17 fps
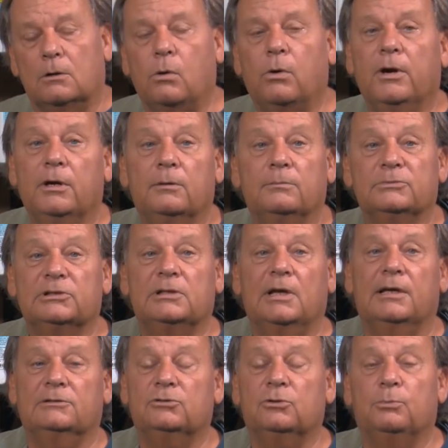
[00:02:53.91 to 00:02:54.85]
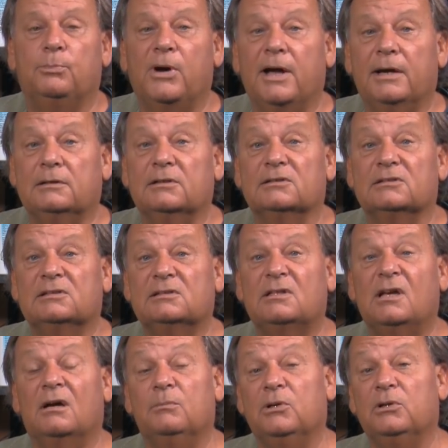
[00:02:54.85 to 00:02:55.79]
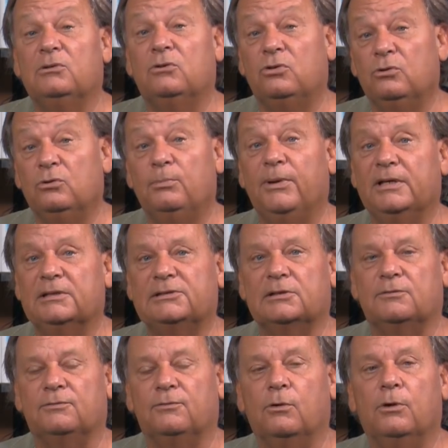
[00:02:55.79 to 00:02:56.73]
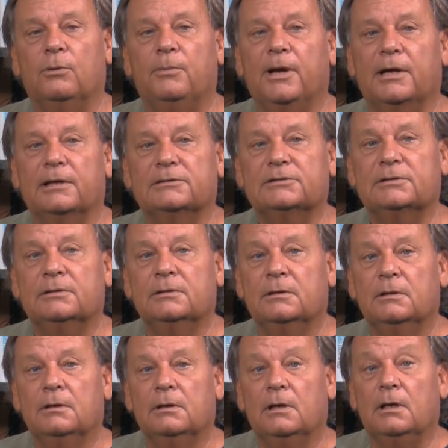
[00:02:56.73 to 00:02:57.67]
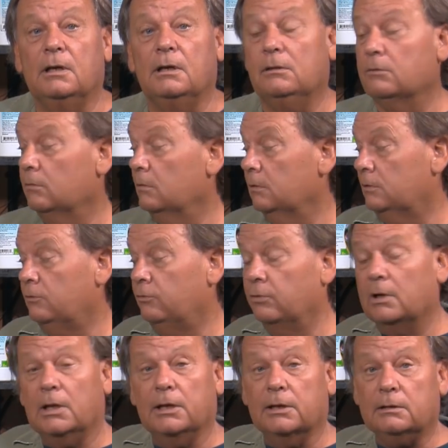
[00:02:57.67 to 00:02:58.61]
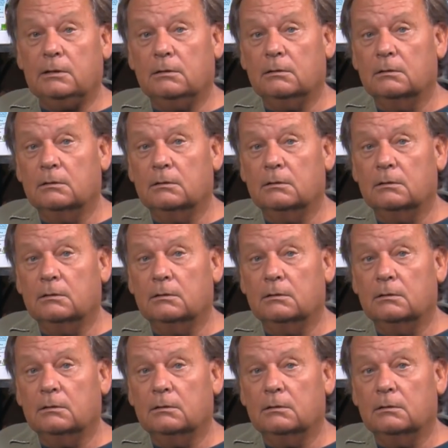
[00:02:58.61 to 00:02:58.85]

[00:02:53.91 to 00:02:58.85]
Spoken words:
Aquariums in actual practice come in two basic formats. Either acrylic.